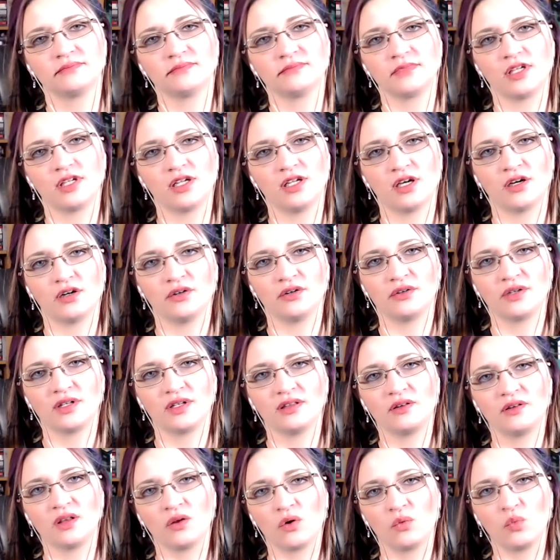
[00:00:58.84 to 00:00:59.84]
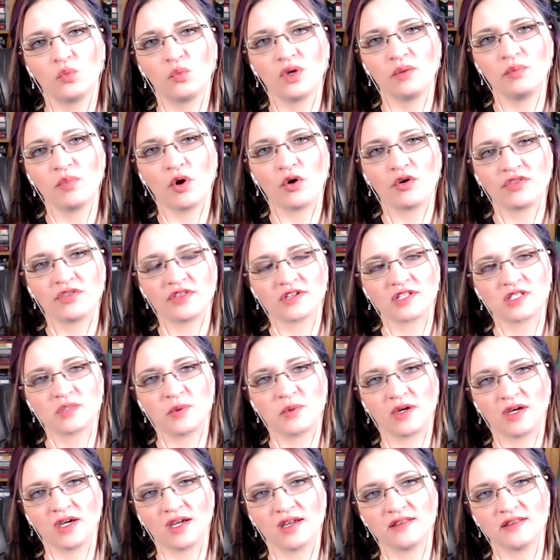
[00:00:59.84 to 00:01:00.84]
We both
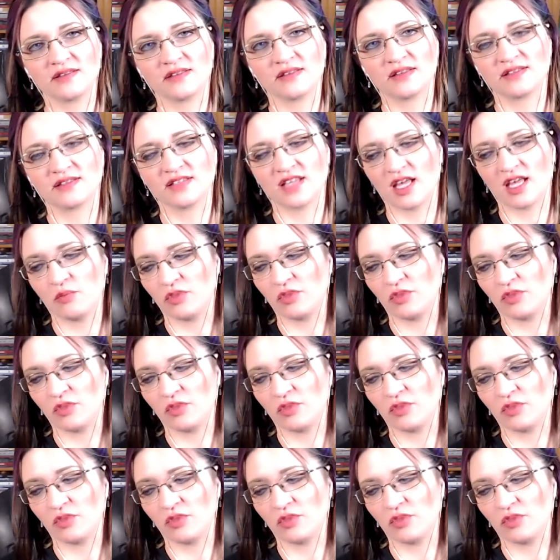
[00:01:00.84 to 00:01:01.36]
experience the same